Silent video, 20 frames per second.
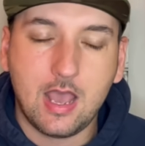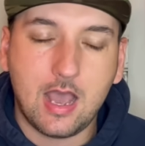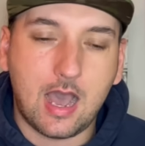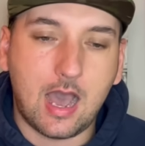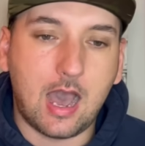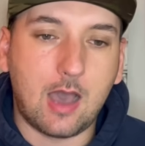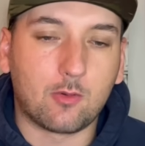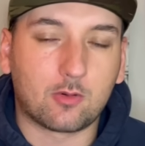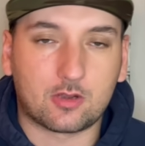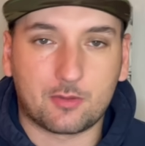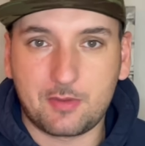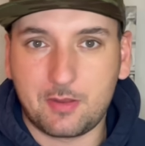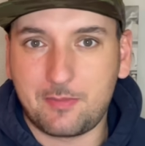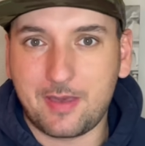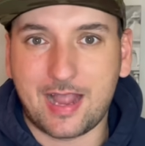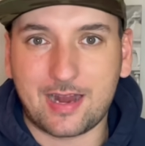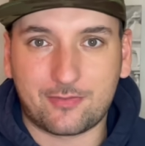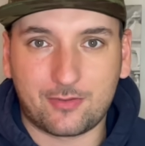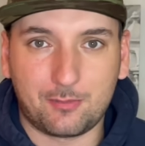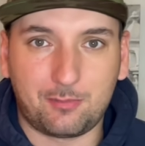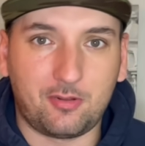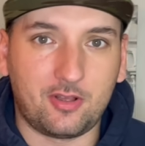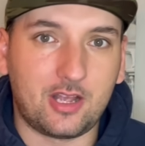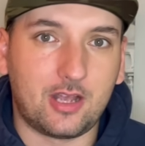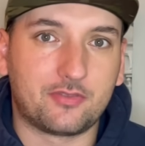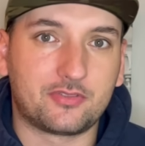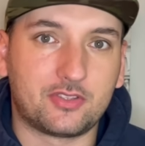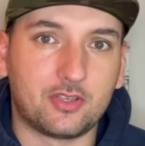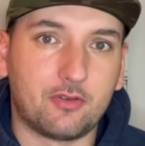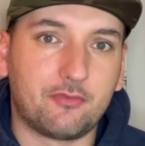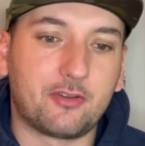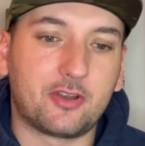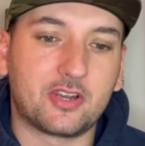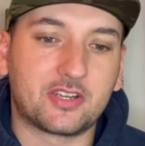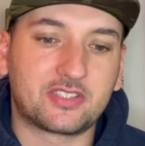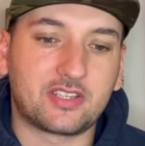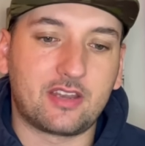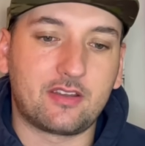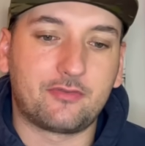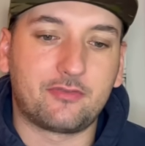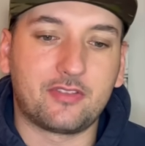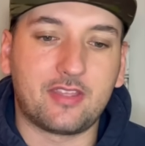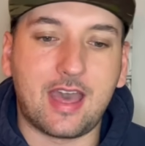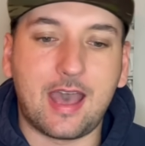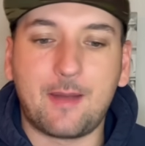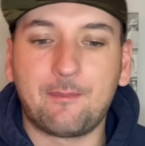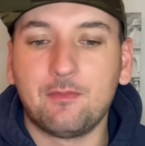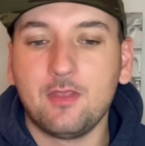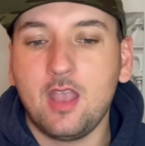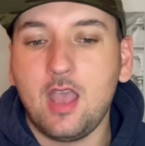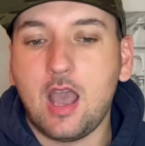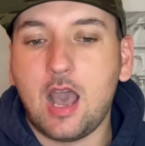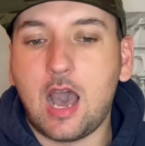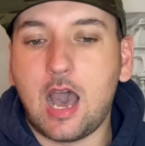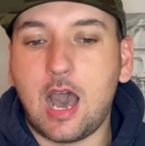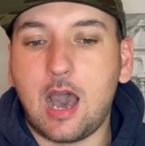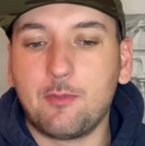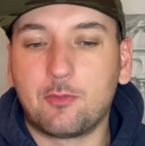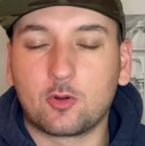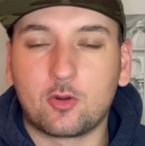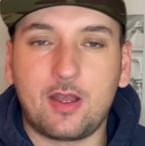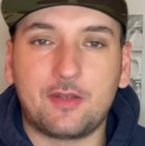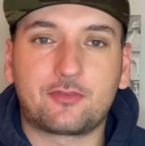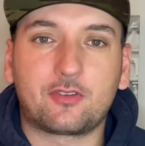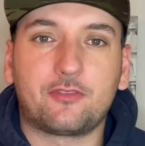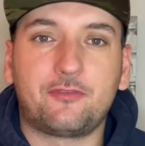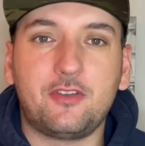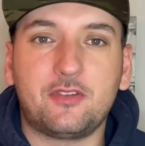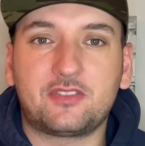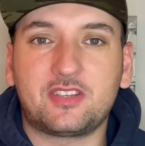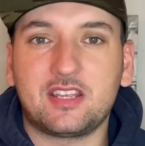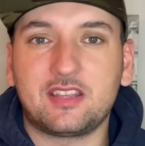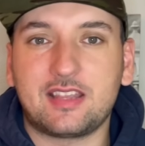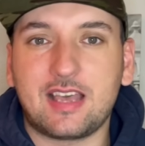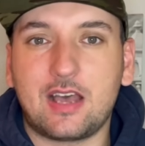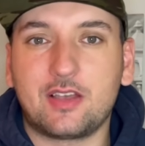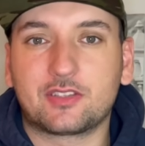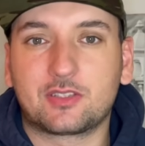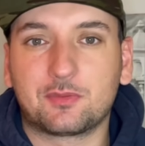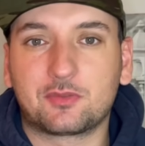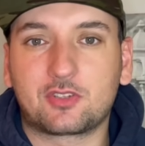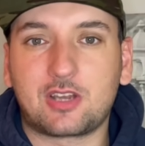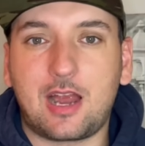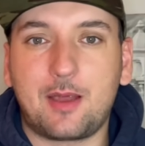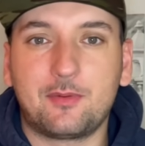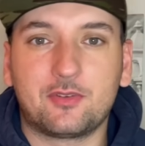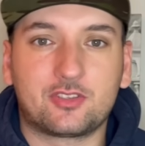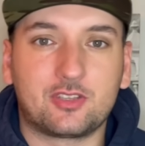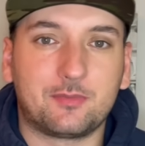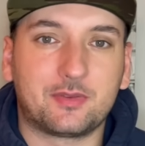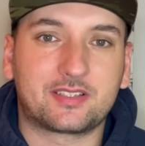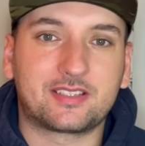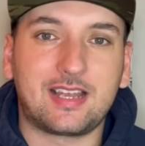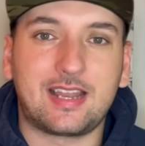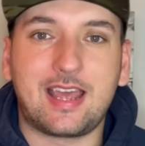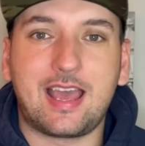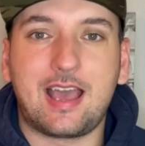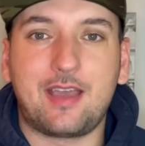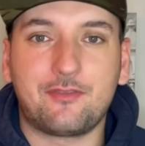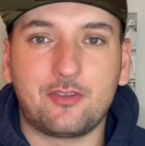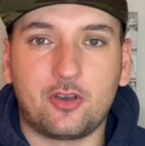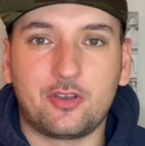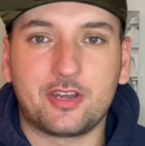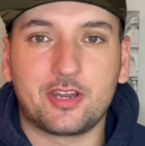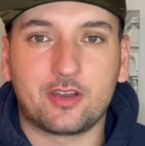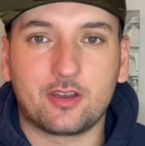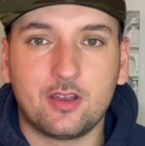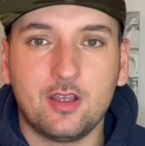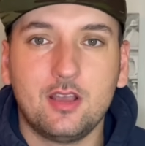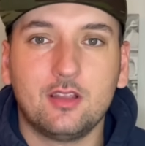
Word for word: Uh, we're gonna be back for the playoffs though. Very excited for that. Uh, we're going for 15,000 subscribers, so I'm excited to have y'all here.